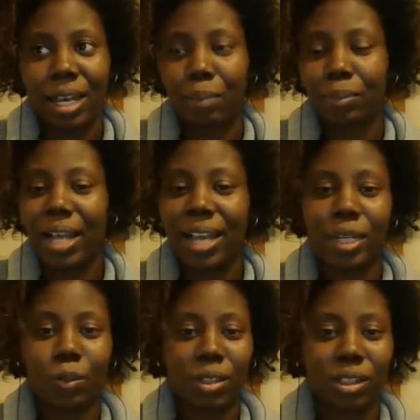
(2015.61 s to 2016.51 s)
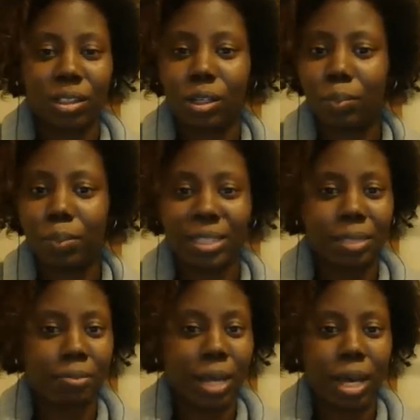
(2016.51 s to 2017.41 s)
and plied it with little
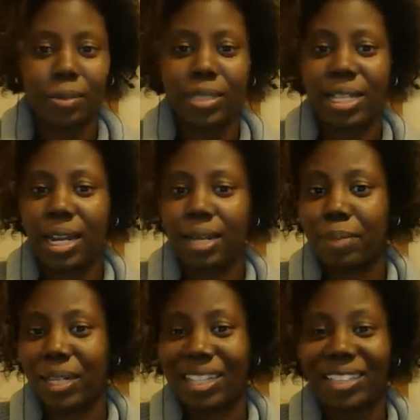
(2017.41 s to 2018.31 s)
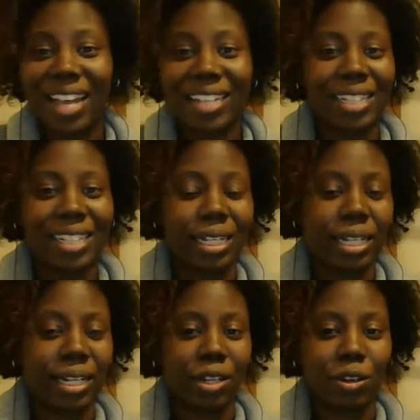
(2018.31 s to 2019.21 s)
bits and bobs that I'd been
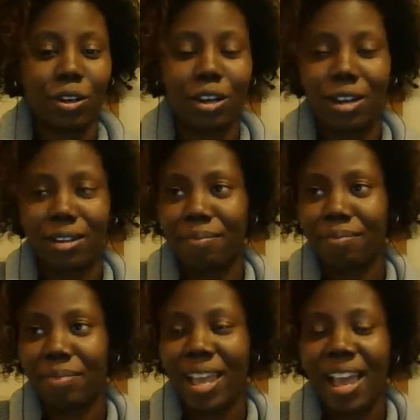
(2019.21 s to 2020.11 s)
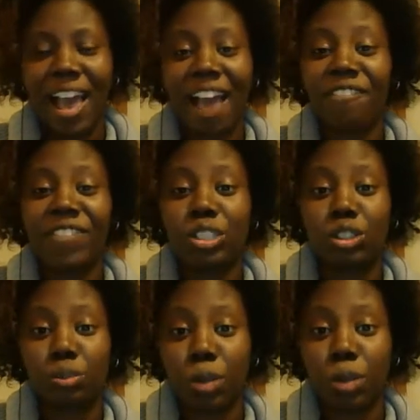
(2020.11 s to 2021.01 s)
collecting, or
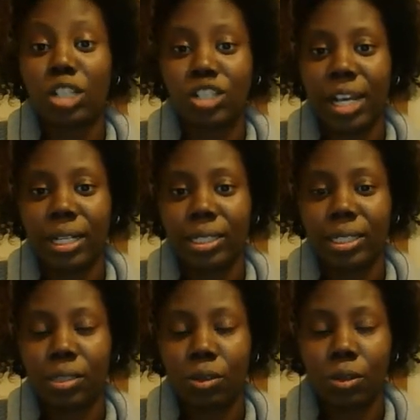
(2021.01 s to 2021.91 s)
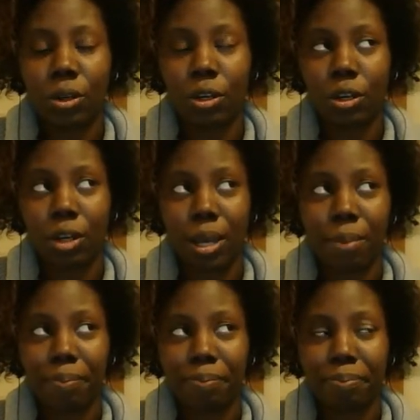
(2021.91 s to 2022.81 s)
half-finished projects, or
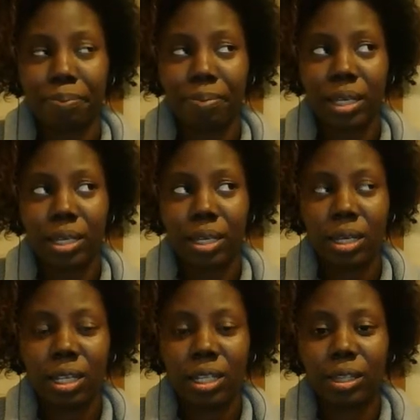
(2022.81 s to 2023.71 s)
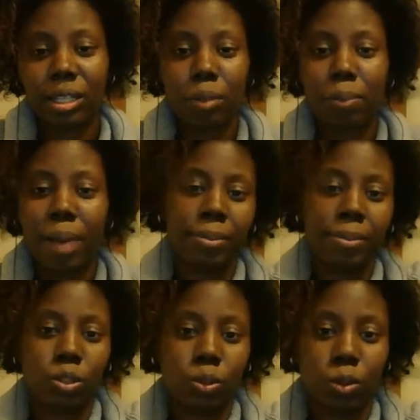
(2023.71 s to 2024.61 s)
little
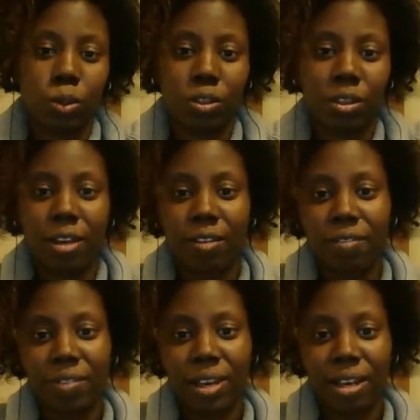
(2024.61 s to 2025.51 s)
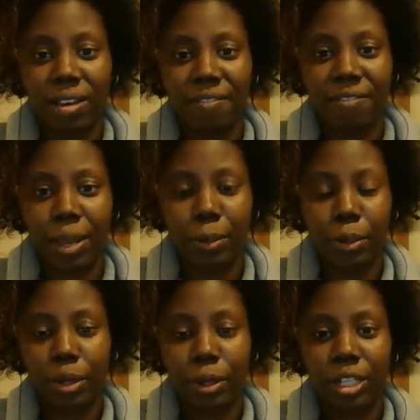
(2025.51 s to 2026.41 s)
bobbins worth of
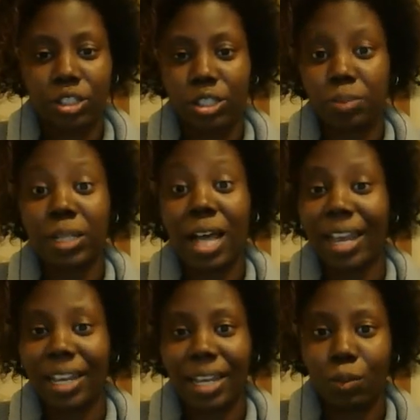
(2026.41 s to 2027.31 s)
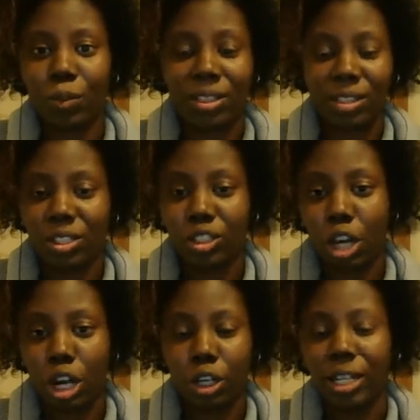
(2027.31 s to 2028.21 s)
fiber, and just plying it with this
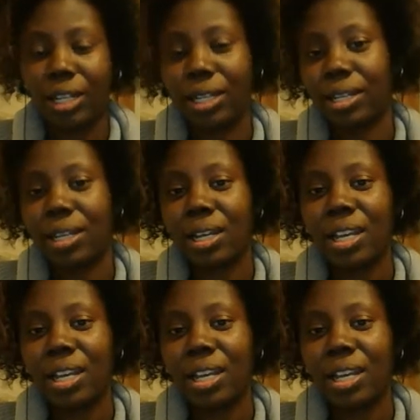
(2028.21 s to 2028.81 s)
yarn. And